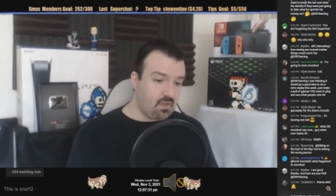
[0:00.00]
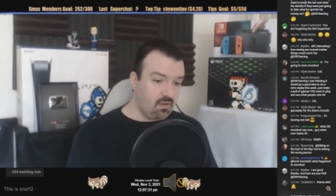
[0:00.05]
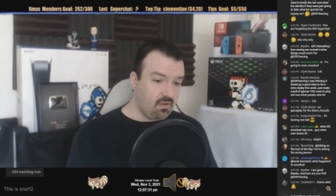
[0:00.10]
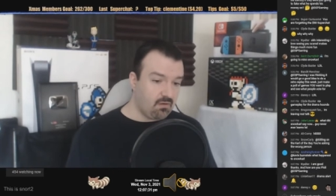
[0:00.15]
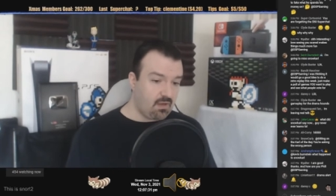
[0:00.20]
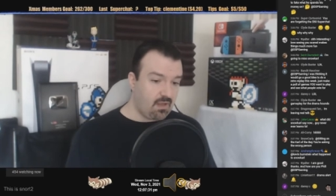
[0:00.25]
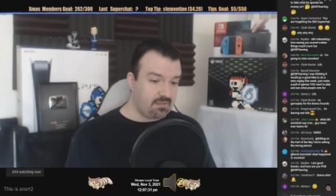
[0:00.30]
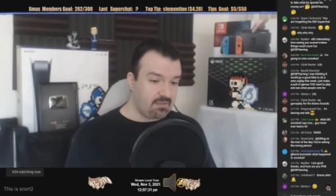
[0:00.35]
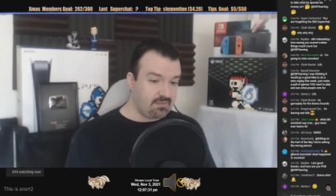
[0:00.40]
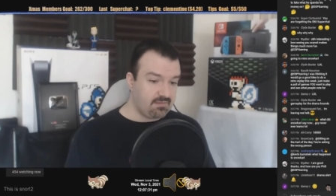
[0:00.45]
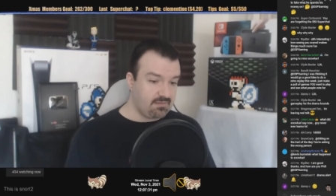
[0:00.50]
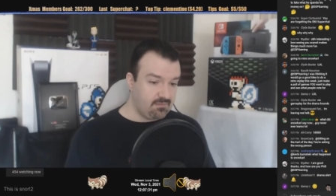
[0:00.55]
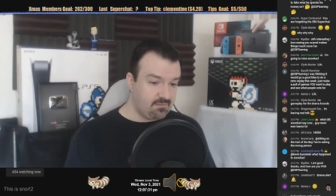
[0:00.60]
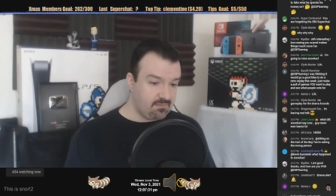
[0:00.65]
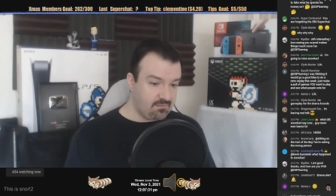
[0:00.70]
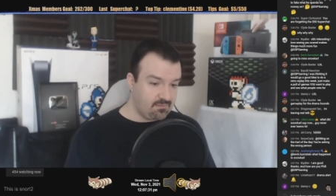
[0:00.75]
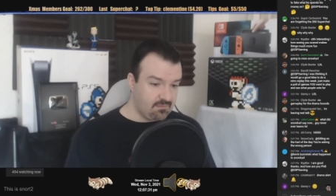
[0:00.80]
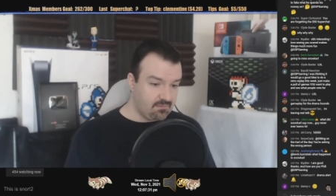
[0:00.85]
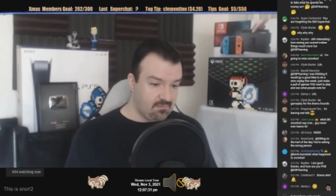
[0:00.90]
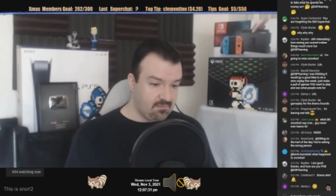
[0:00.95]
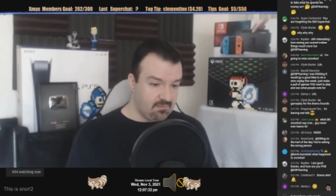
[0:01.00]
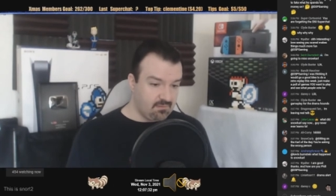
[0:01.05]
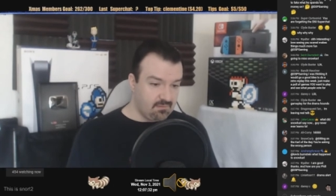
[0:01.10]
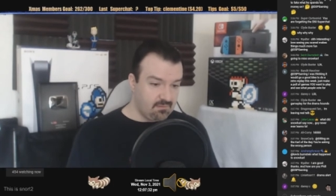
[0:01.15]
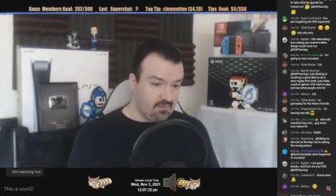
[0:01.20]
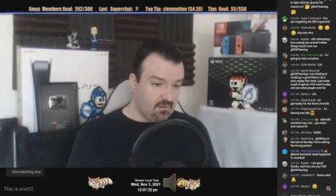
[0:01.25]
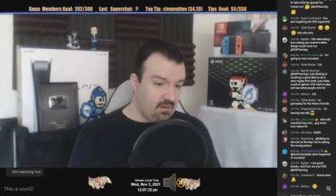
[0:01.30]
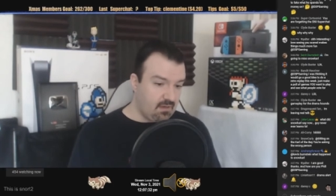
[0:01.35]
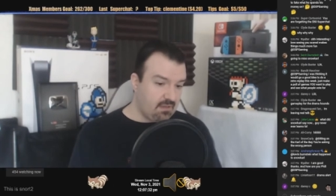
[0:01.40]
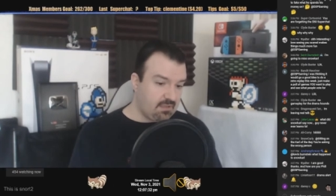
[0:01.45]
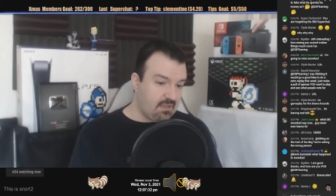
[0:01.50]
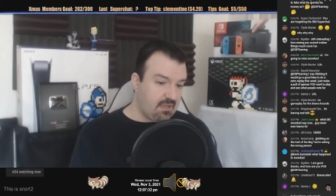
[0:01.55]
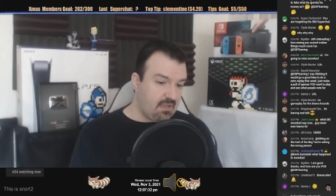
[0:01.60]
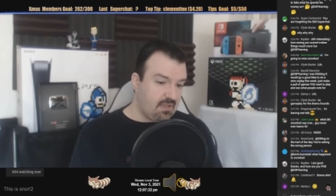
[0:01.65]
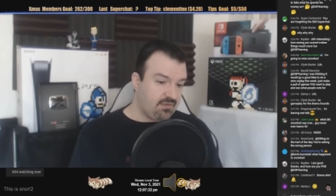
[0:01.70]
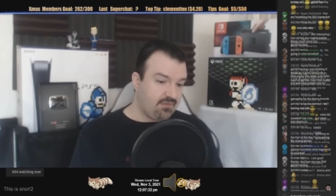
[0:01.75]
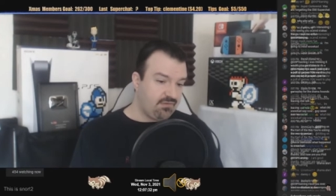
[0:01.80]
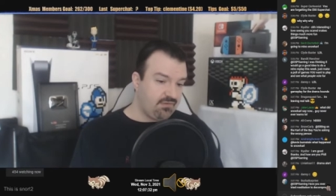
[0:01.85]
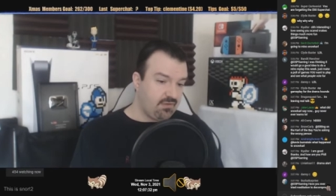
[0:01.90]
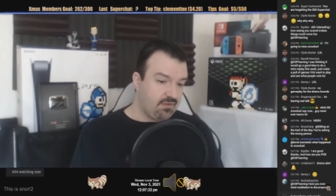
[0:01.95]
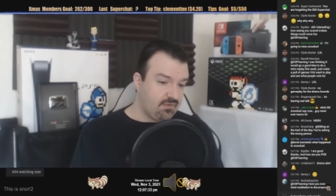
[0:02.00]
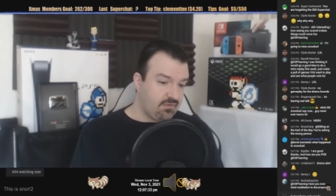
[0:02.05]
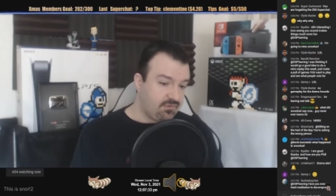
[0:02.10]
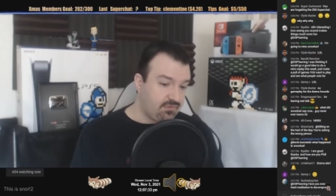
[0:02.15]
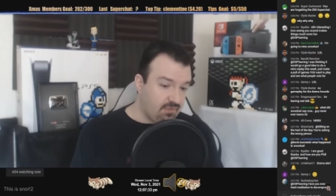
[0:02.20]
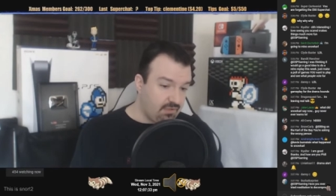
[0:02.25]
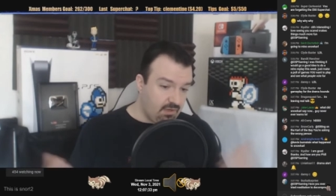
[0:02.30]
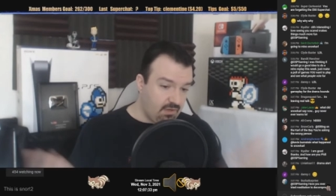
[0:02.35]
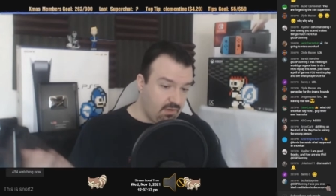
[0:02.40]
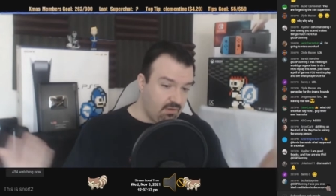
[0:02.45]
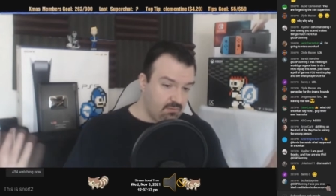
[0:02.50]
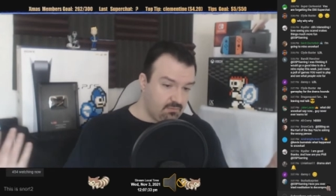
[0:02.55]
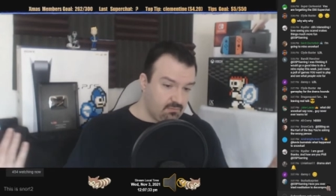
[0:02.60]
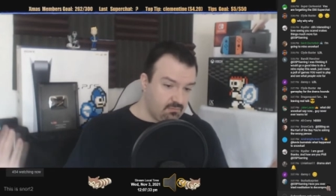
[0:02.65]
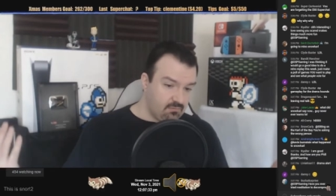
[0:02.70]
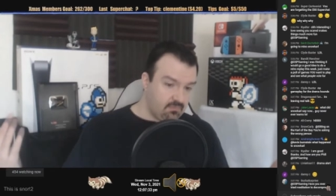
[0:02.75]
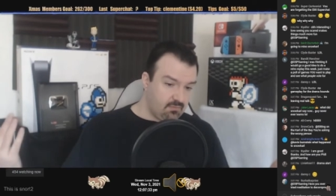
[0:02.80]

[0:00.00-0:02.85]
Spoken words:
All right. All right, guys. So,